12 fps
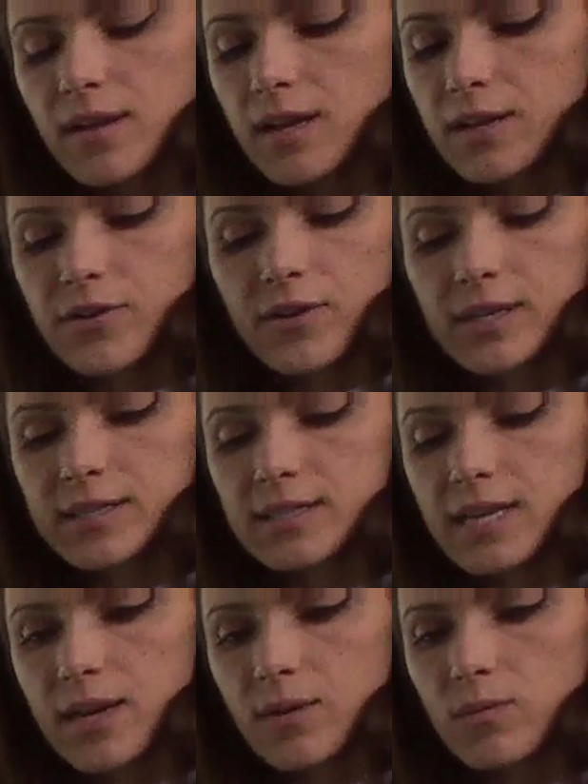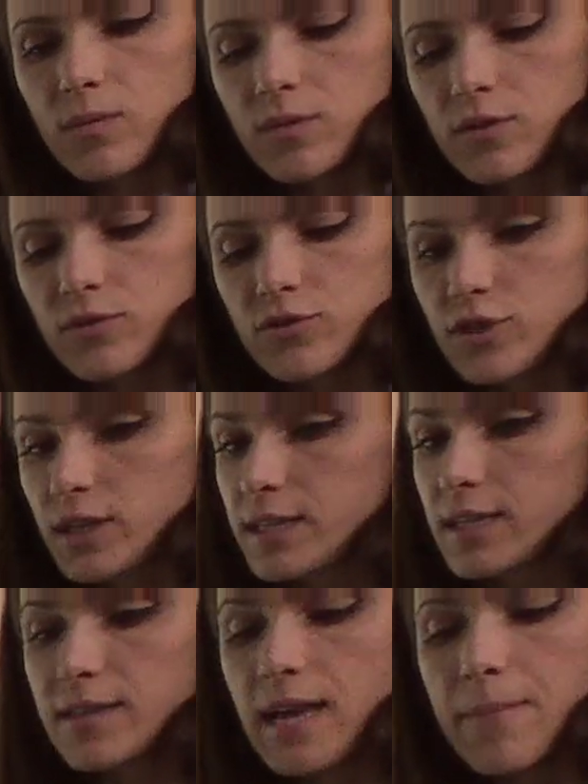and you're going to say, you should have
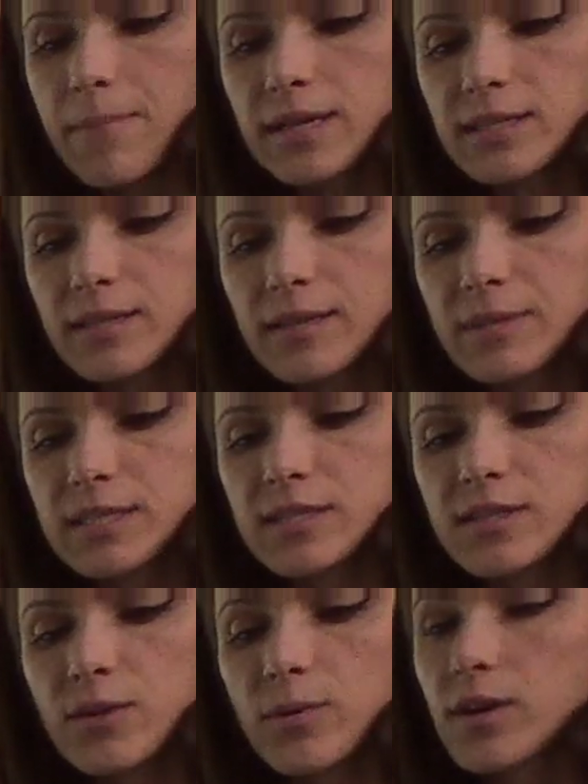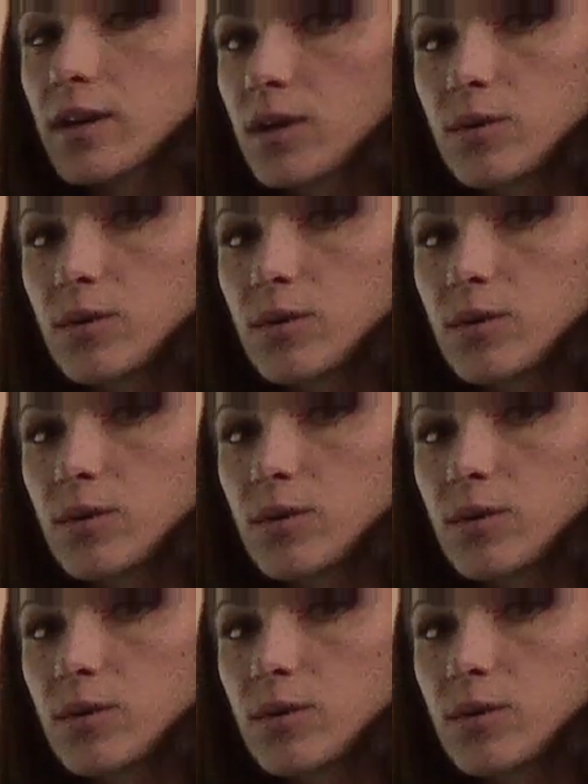done that mentally, Mrs. Hewer.